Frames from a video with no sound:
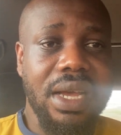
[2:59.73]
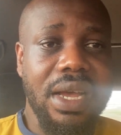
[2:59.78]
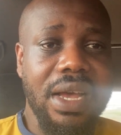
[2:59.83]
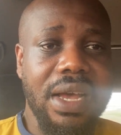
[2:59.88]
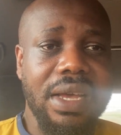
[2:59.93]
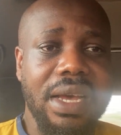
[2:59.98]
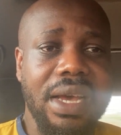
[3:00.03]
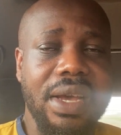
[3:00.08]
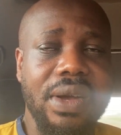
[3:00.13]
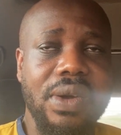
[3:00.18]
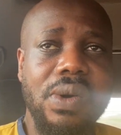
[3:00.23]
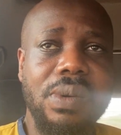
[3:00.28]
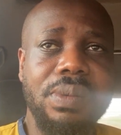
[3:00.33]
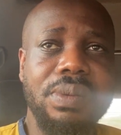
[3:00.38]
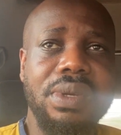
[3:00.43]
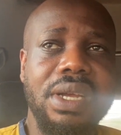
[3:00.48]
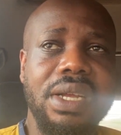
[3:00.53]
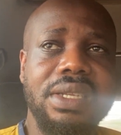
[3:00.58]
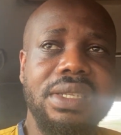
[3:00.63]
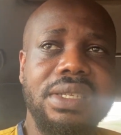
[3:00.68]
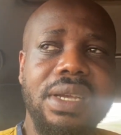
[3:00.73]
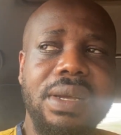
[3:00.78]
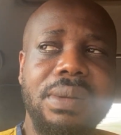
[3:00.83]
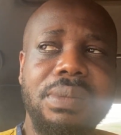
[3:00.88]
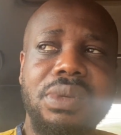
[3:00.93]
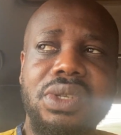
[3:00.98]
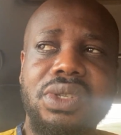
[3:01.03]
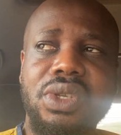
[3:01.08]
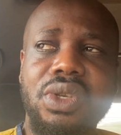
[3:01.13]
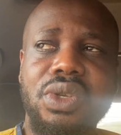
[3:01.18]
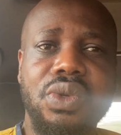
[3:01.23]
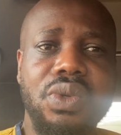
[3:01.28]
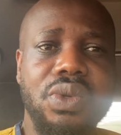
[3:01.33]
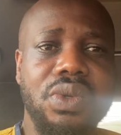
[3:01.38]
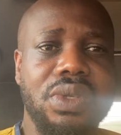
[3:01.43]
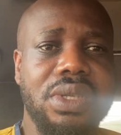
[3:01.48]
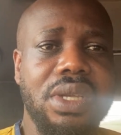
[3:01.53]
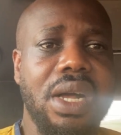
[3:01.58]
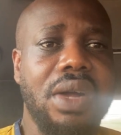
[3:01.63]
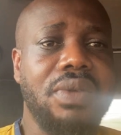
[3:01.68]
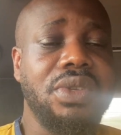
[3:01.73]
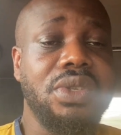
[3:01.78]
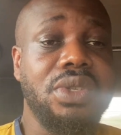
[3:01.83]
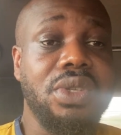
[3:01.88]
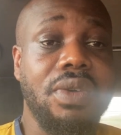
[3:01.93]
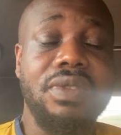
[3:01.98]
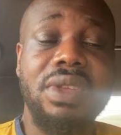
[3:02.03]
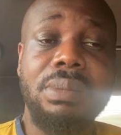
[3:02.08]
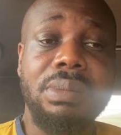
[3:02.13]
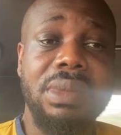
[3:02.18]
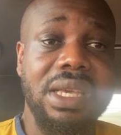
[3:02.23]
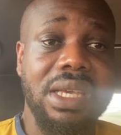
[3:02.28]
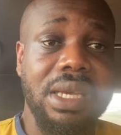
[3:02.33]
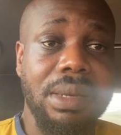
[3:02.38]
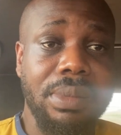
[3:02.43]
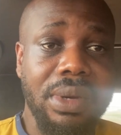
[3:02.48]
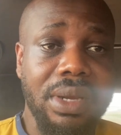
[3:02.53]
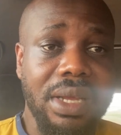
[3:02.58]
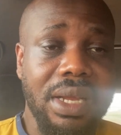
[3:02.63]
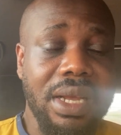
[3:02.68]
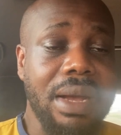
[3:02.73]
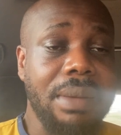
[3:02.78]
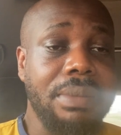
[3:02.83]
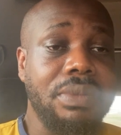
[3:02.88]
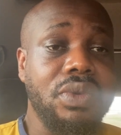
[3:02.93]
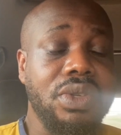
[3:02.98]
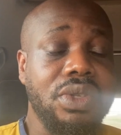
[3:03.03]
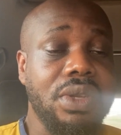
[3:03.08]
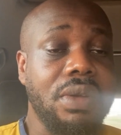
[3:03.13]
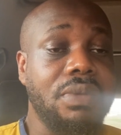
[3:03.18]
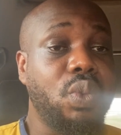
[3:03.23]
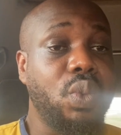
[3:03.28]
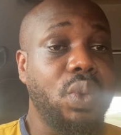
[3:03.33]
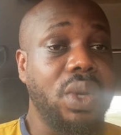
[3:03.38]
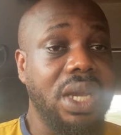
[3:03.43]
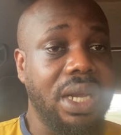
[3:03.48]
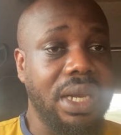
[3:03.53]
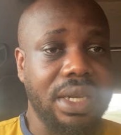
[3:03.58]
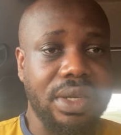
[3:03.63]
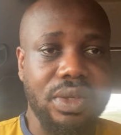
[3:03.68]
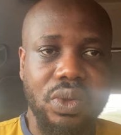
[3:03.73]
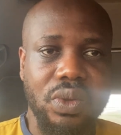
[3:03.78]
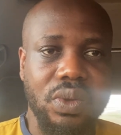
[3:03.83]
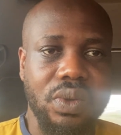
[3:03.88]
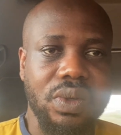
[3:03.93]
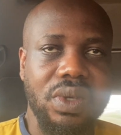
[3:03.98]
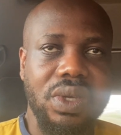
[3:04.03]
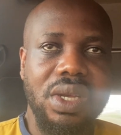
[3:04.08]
I hope that these issues are resolved amicably and resolved quickly too.